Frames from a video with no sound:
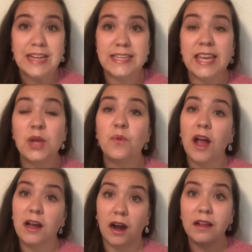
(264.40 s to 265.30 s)
taking
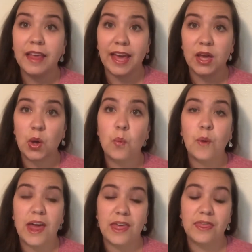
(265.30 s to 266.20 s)
raw garlic
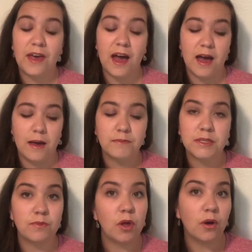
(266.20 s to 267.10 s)
with
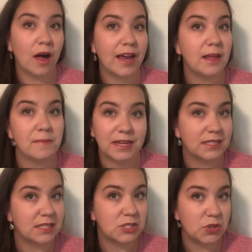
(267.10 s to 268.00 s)
some local honey
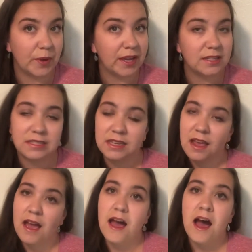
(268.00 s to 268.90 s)
mixed into it,
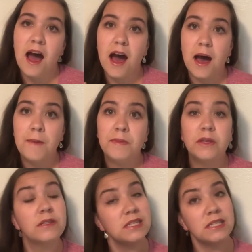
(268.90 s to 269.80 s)

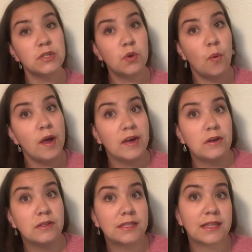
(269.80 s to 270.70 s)
using essential
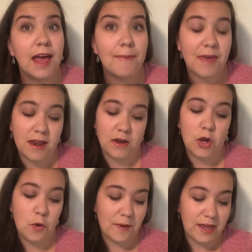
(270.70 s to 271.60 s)
oils, lemon,
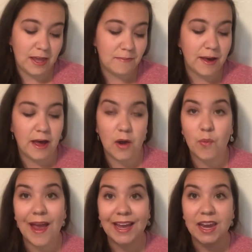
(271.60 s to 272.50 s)
copaiba,
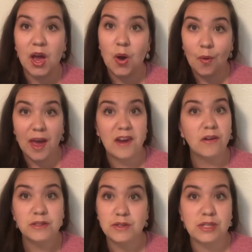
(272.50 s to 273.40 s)
oregano, and
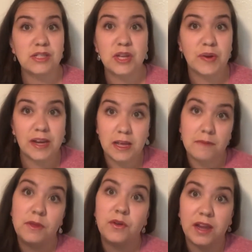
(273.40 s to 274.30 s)
also just, you know, any
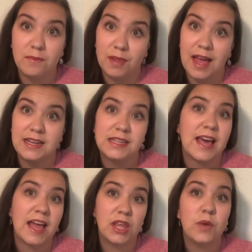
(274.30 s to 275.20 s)
immunity blend
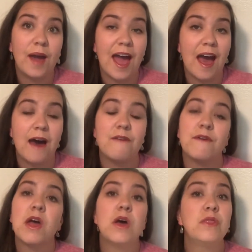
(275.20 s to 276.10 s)
that you have.
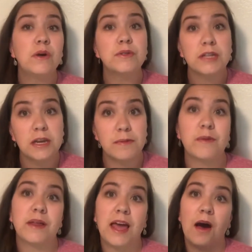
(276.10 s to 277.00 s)
Those are going to be
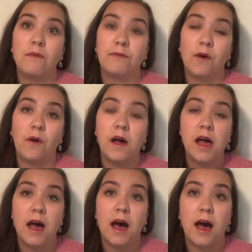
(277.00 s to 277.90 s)
really helpful,
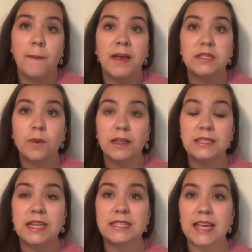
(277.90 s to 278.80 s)
as well
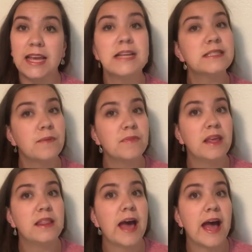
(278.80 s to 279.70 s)
as then taking
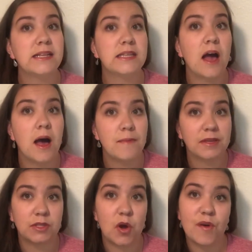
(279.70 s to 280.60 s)
something that
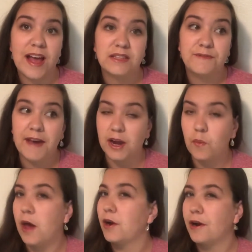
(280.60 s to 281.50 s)
is known as
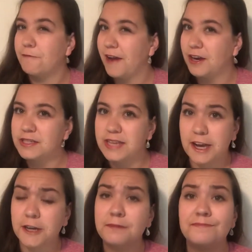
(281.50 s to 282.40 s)
firewater or fire
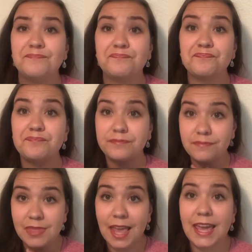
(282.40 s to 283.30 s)
cider.
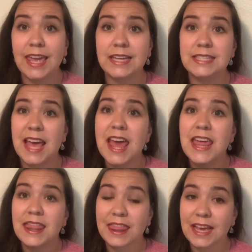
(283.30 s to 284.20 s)
And
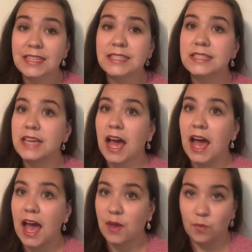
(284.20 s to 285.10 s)
this
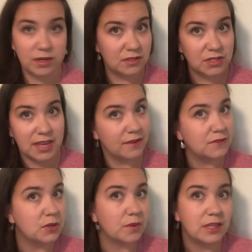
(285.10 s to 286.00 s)
I wouldn't give
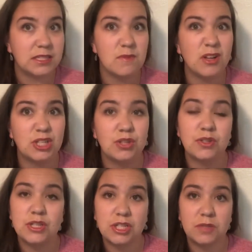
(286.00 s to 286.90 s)
to really small
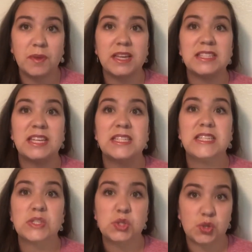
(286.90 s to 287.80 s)
children, just because it is
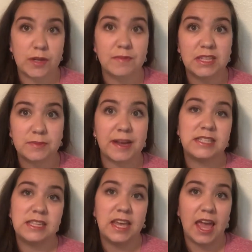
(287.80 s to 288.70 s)
extremely
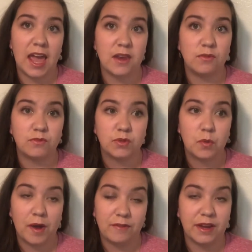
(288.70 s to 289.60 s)
spicy and,
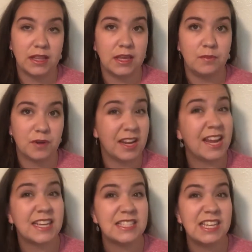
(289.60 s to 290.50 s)
quite frankly, pretty
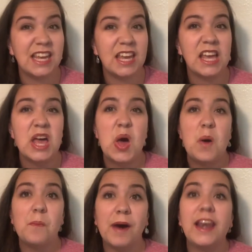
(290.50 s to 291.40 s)
nasty,
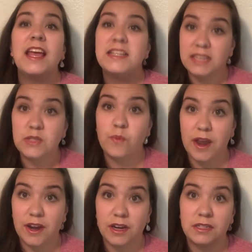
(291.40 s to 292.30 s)
but it does
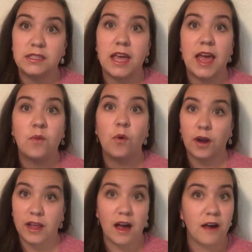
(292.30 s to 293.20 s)
wonders at
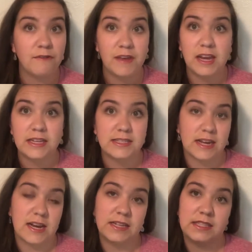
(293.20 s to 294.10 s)
warding off any
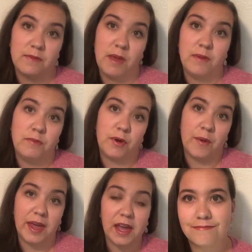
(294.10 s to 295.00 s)
sickness that may be
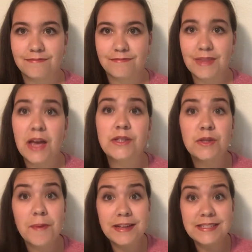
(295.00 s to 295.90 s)
brewing. So
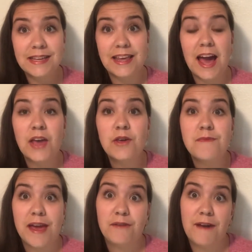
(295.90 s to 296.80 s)
basically how you
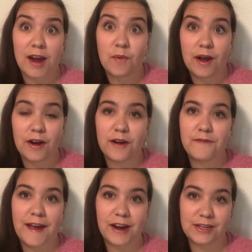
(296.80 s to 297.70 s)
make firewater or
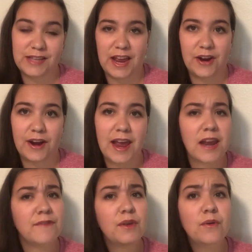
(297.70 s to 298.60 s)
fire cider, and
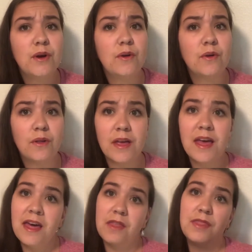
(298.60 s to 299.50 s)
if you Google
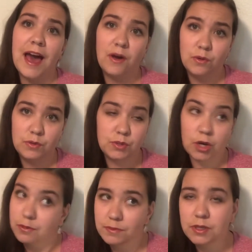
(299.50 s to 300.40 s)
those
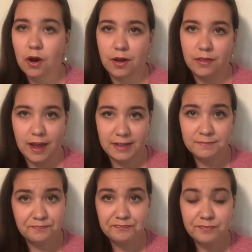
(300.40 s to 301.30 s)
terms
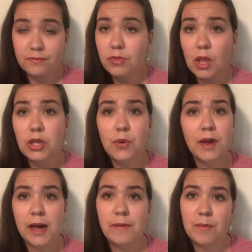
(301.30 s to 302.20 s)
online, you
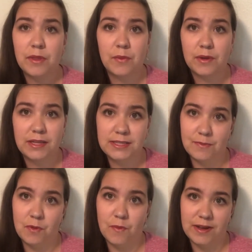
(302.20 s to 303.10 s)
can come up with a really
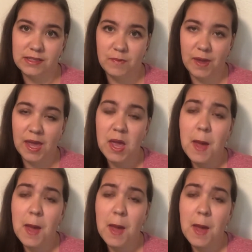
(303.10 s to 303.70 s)
simple recipe.